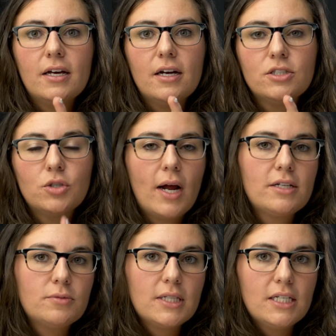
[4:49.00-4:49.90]
a
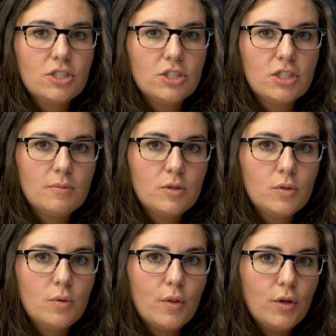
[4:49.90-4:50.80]
direct relationship
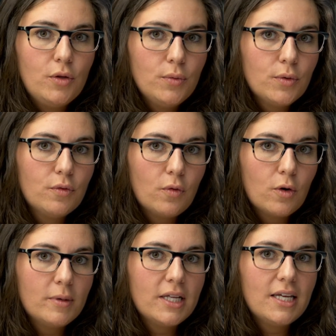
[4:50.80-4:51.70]
to the
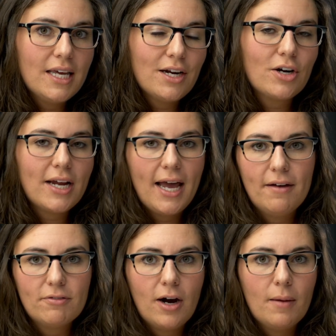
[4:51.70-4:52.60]
uniformity in our
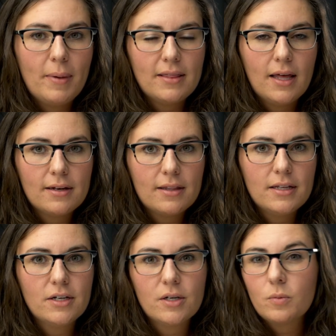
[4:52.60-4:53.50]
calf crop at the end of the
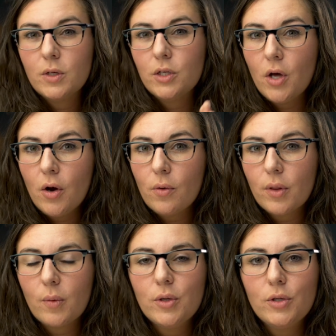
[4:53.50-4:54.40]
year. And we know
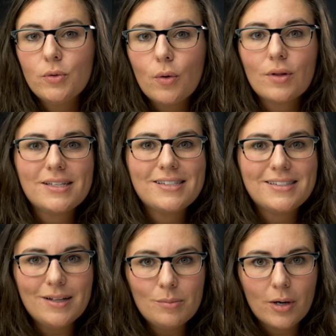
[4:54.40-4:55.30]
that when you go to the
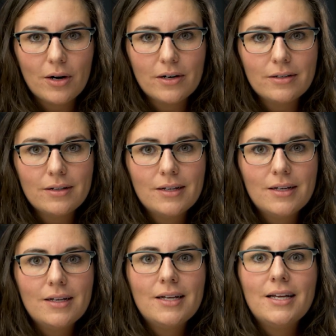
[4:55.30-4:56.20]
sale barn,
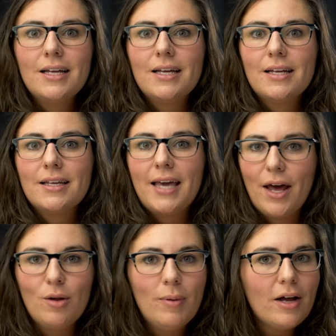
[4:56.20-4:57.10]

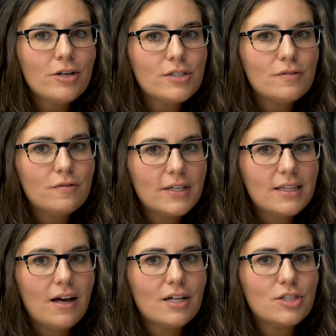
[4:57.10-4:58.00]
Cattle buyers and
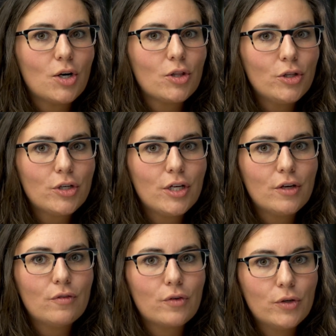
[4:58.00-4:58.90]
feedlots are
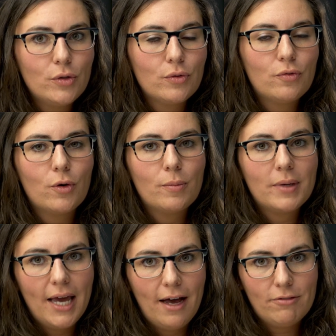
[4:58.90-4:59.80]
looking for uniform
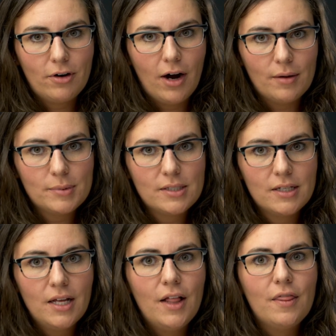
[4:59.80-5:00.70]
calf crops.
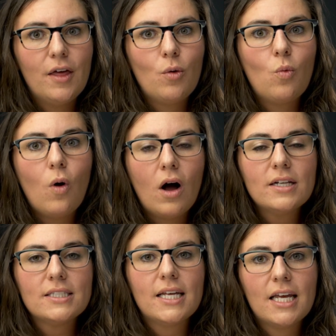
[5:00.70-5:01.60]
They
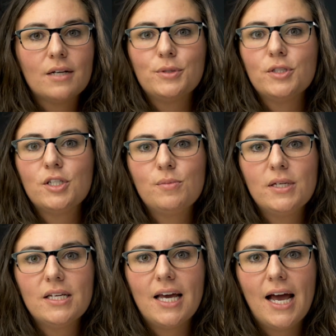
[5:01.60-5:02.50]
want animals to
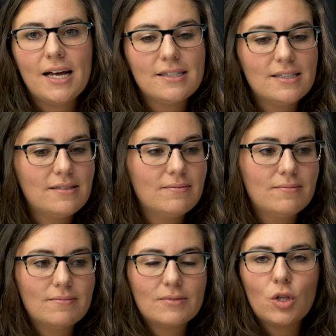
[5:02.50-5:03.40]
be as
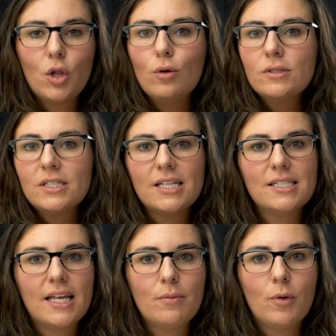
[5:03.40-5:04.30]
close to the same